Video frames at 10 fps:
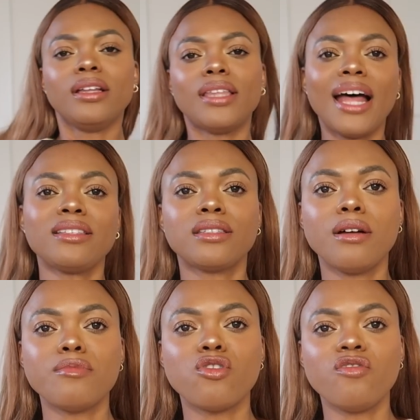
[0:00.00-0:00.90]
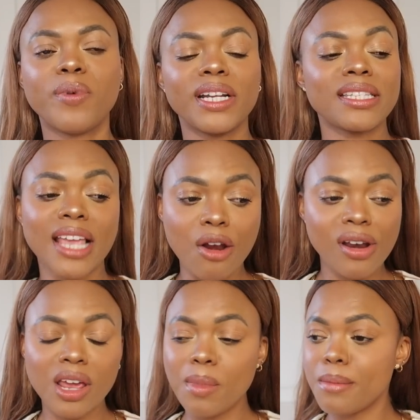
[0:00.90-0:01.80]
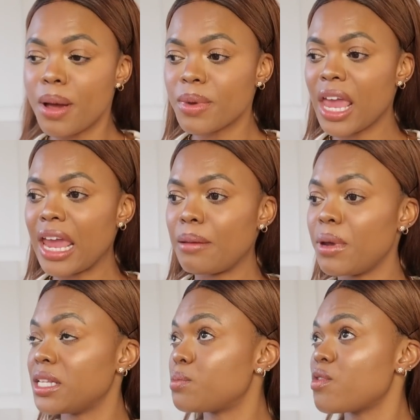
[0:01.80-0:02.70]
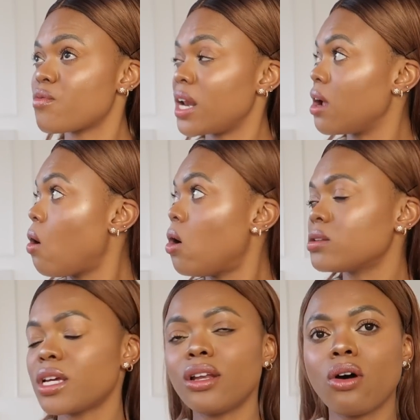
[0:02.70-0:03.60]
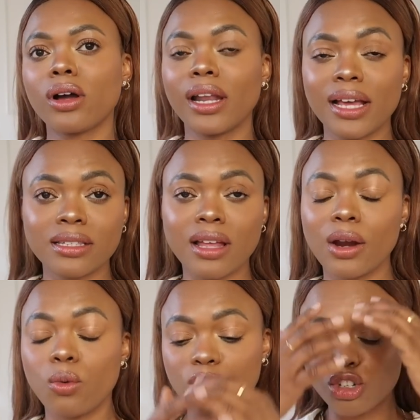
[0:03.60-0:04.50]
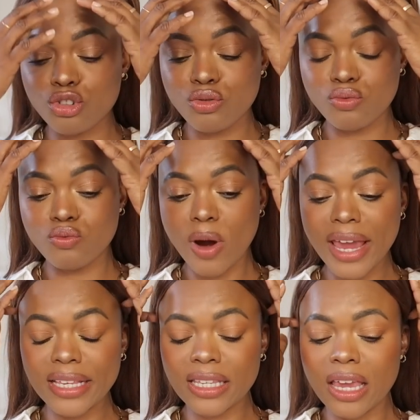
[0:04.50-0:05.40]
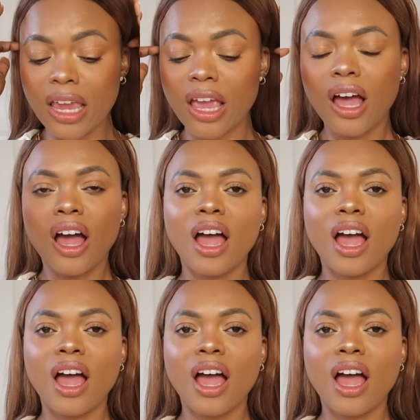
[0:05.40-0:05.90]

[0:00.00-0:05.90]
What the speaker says: That's the move. But it's Saturday, my mom came. It's been raining all day long. Last night was crazy.